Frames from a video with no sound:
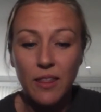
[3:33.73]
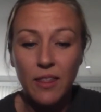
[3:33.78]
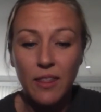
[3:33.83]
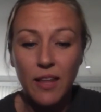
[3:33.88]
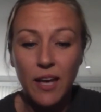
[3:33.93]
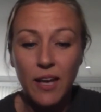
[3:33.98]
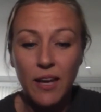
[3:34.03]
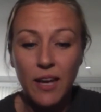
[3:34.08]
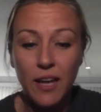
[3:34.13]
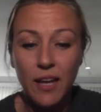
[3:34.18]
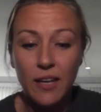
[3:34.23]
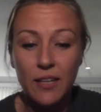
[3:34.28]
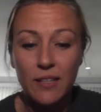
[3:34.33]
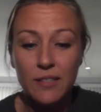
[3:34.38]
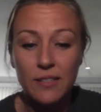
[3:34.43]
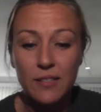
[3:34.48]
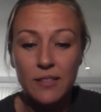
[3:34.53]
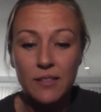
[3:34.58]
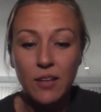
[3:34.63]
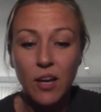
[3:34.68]
that
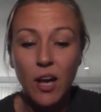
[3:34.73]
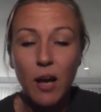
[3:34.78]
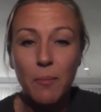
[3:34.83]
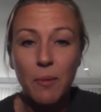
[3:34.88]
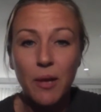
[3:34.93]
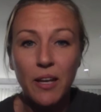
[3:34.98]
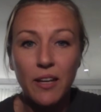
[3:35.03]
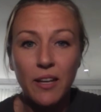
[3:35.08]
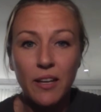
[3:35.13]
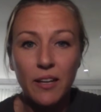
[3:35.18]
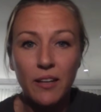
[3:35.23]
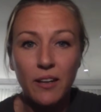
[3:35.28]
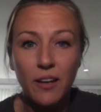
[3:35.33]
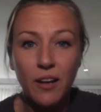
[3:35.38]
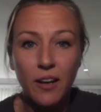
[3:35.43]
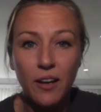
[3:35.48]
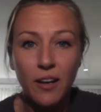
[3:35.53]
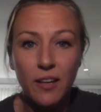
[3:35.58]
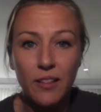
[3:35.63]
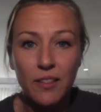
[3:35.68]
has commented
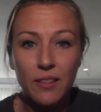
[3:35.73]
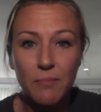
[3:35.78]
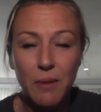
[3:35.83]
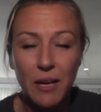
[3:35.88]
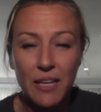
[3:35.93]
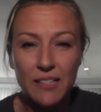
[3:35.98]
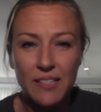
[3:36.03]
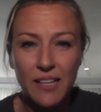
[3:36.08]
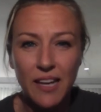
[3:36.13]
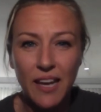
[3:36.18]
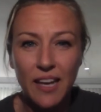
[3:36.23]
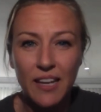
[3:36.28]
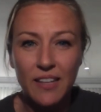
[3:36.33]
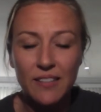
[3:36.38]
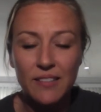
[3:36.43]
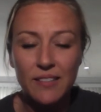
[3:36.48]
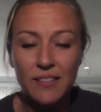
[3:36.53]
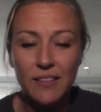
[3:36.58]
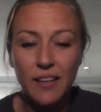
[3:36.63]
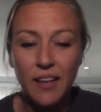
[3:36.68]
on my
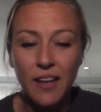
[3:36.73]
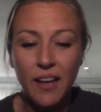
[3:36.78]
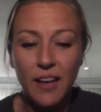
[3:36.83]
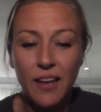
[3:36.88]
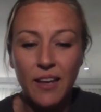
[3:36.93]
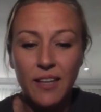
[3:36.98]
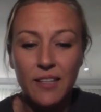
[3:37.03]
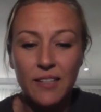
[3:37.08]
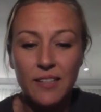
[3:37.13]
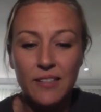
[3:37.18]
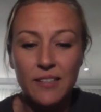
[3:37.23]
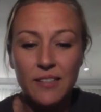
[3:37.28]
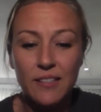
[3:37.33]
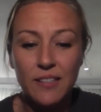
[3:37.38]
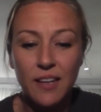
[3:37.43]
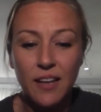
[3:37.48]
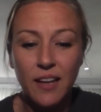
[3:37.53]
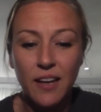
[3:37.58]
size, and